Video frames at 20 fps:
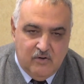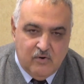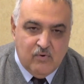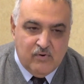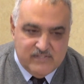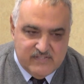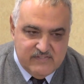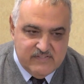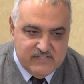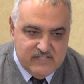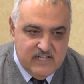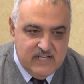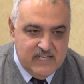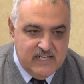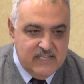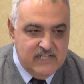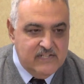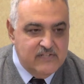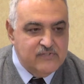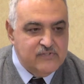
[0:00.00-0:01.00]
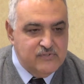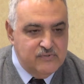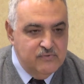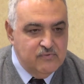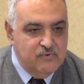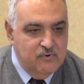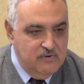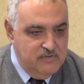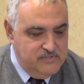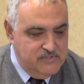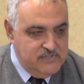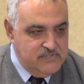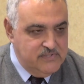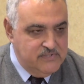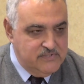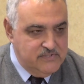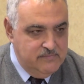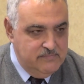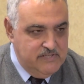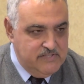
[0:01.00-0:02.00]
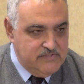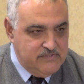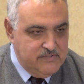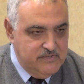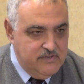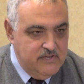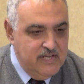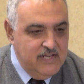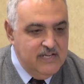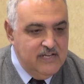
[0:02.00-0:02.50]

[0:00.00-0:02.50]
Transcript: course of study is 2 courses a semester.